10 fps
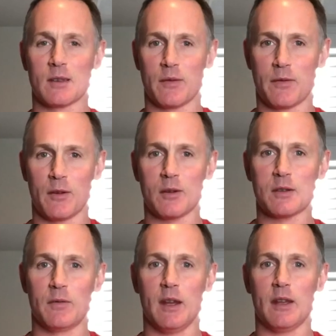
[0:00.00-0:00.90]
a first
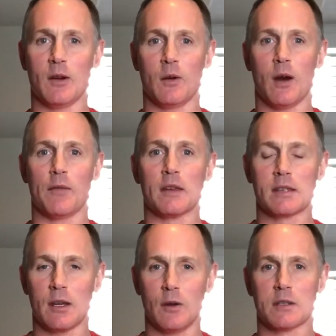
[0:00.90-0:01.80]
video of a
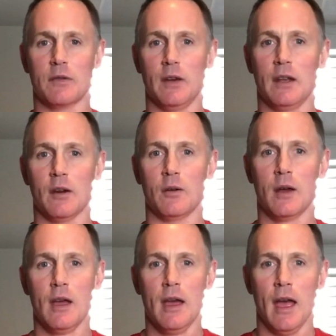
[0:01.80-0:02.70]
series of video,
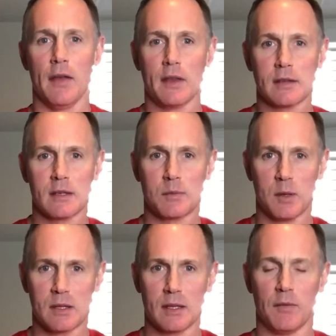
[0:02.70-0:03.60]
and this is
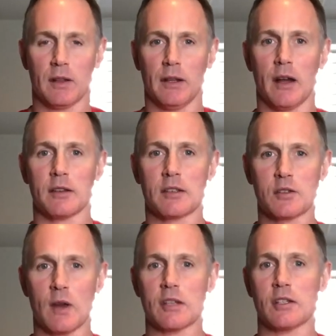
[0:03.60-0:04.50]
specifically on
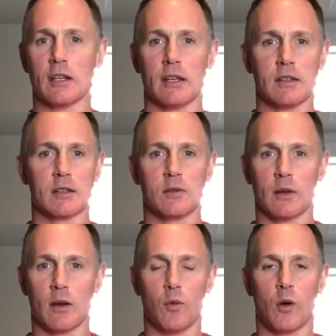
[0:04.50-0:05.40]
stretching and just
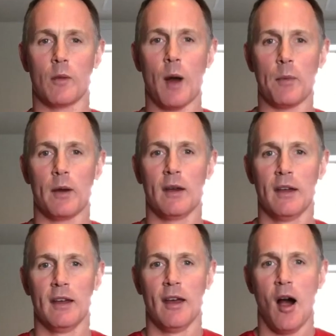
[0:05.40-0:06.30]
doing a warm-up.
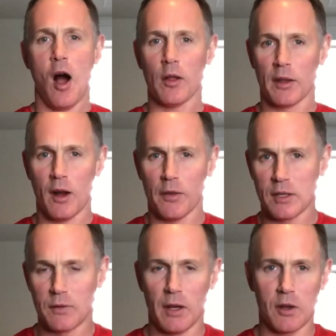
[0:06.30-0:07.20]
All in all,
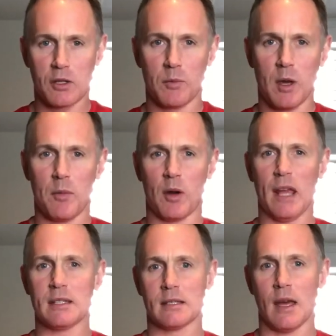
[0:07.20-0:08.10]
this video should be about
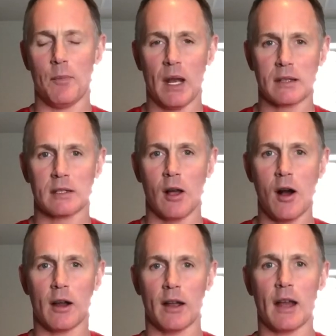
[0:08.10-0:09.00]
8 to 10 minutes
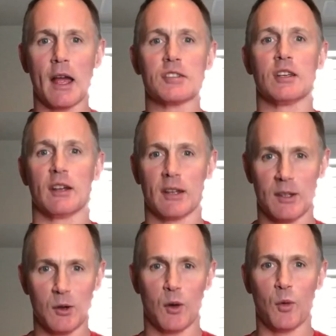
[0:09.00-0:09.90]
long, and I'm actually going to
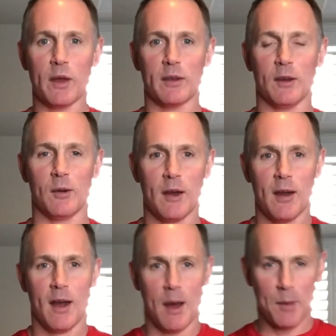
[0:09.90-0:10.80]
do it with you.
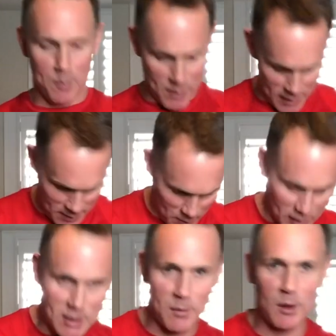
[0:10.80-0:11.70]
I'm in my
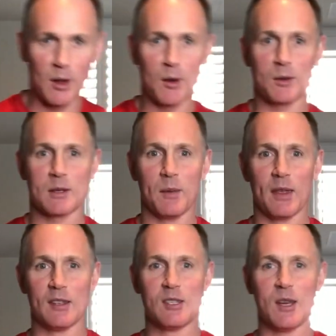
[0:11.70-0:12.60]
gym clothes, I'm in
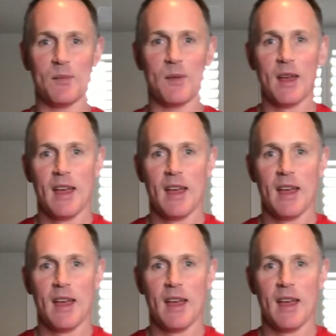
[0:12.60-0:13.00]
the gym.